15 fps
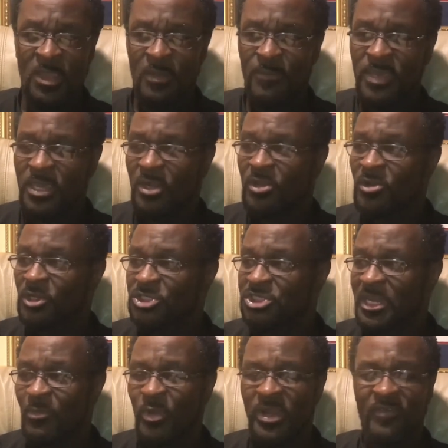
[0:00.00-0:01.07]
be it
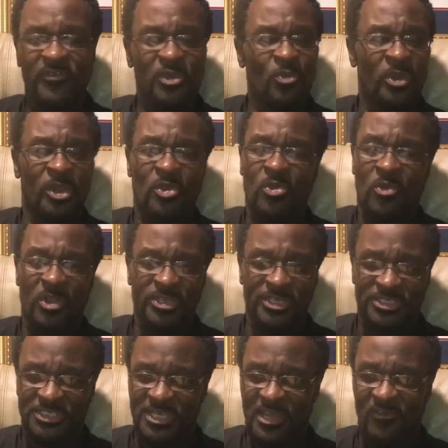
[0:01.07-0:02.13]
Kushite, whatever you want to call
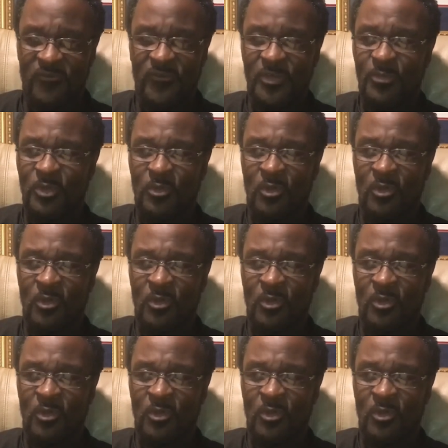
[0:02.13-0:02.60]
yourself, be